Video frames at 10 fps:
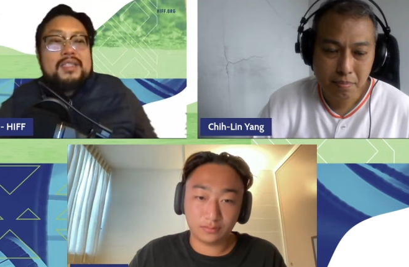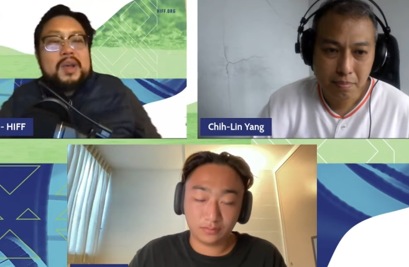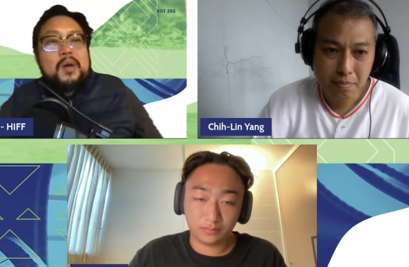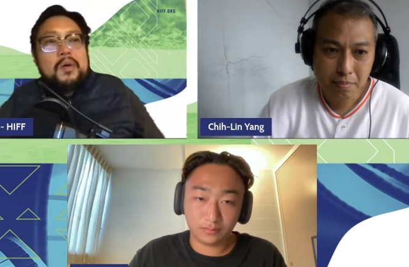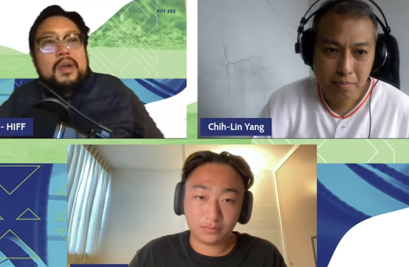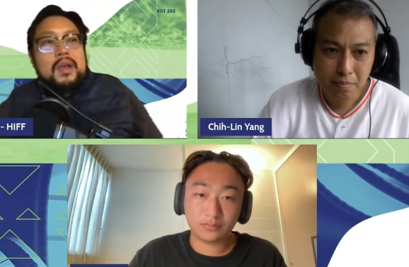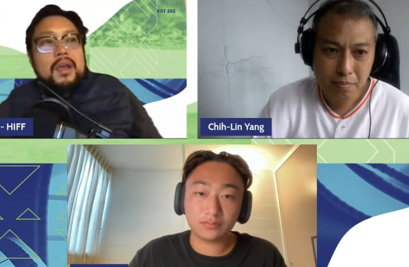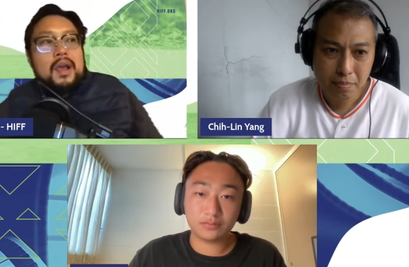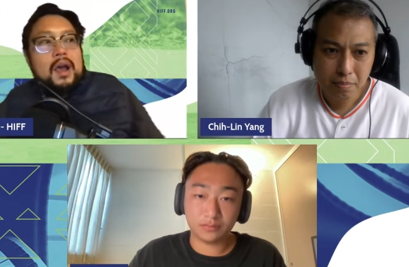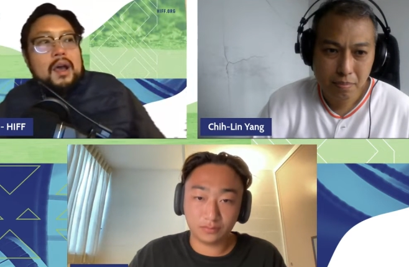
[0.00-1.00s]
Speaker 1: So,
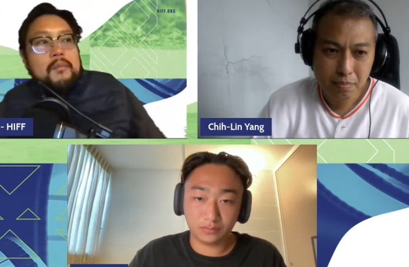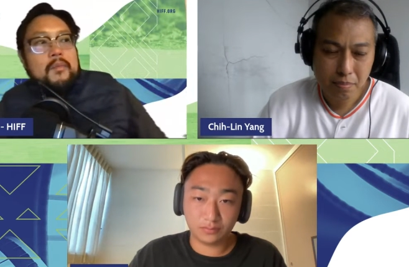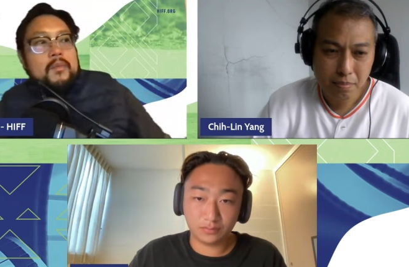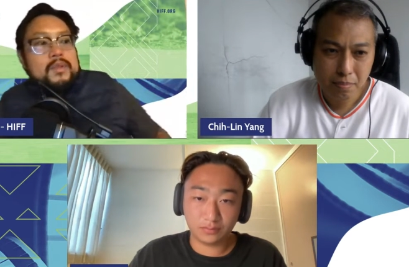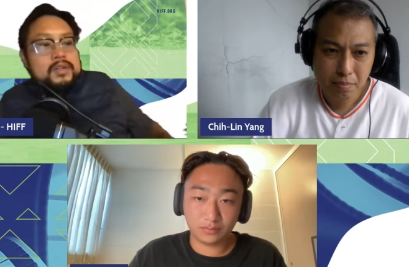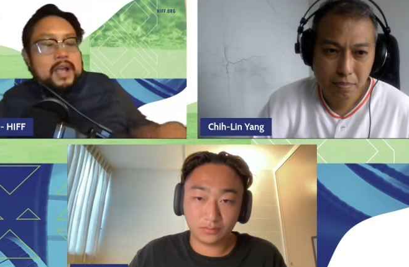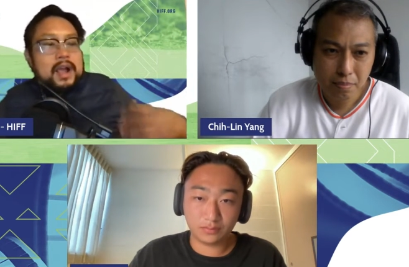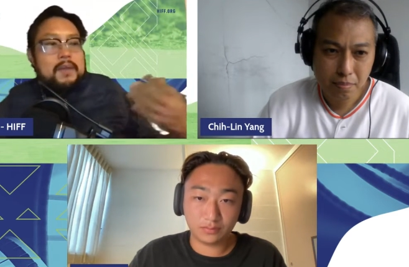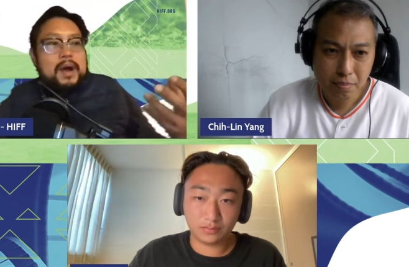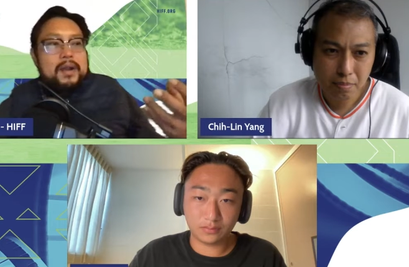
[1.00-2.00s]
um, so
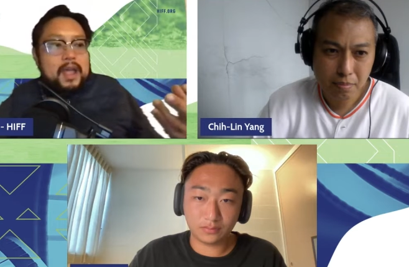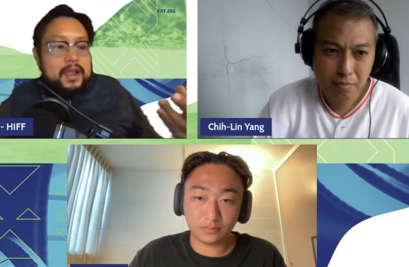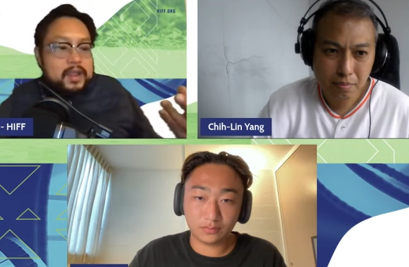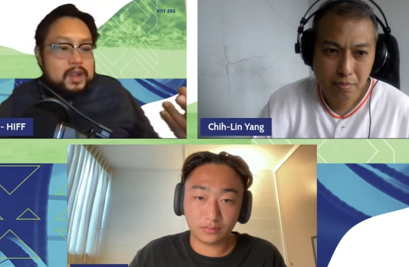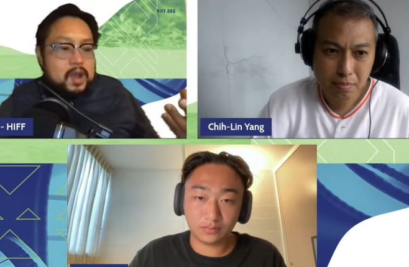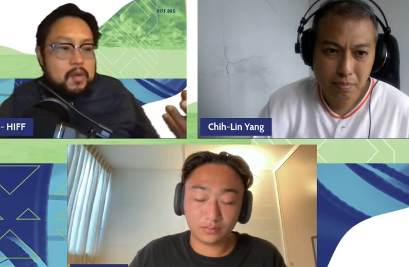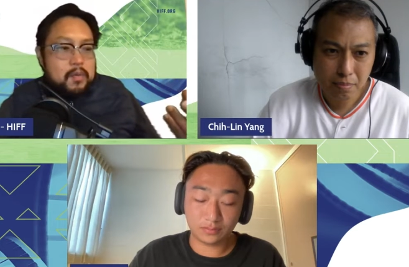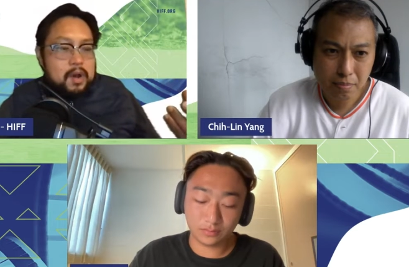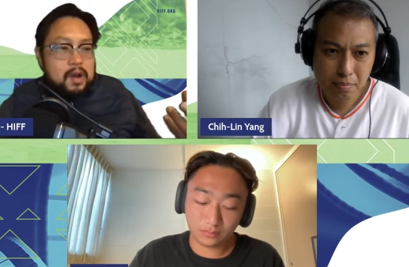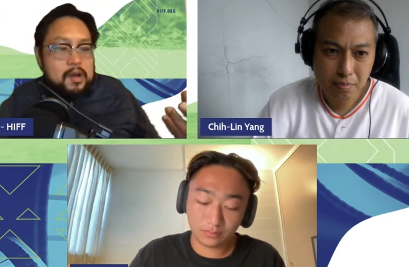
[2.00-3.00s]
talk about like you
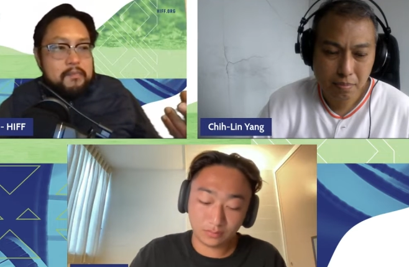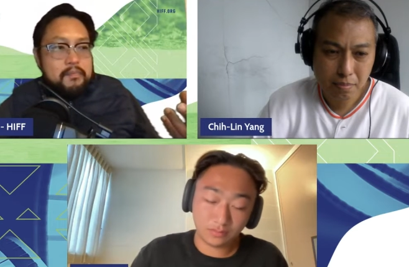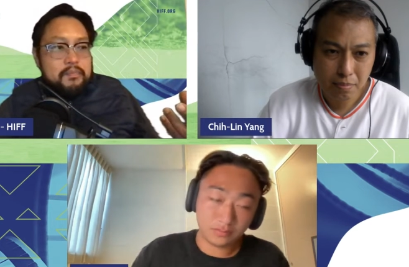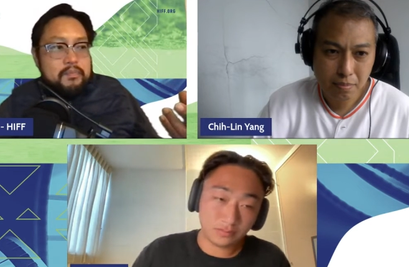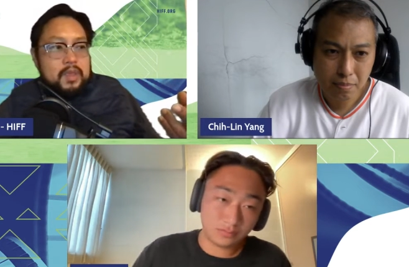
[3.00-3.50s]
know, um,